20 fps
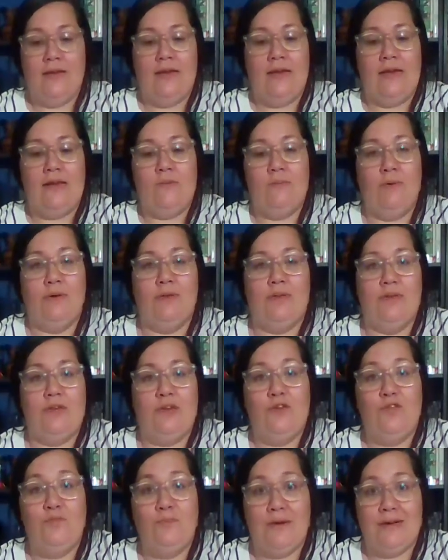And a bird that
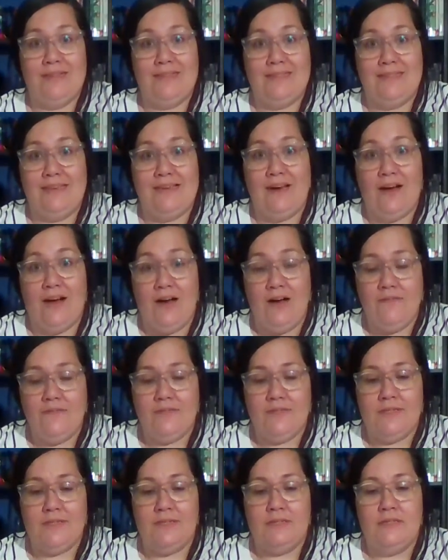you might see
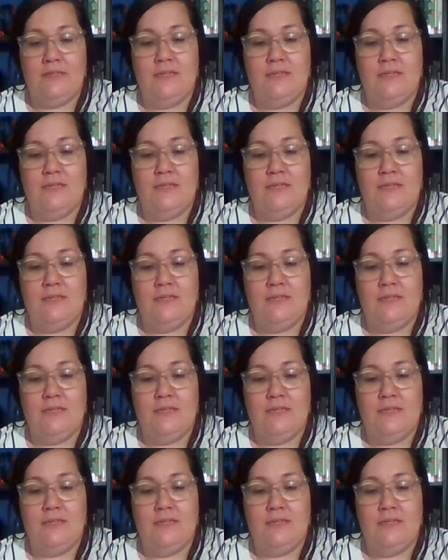often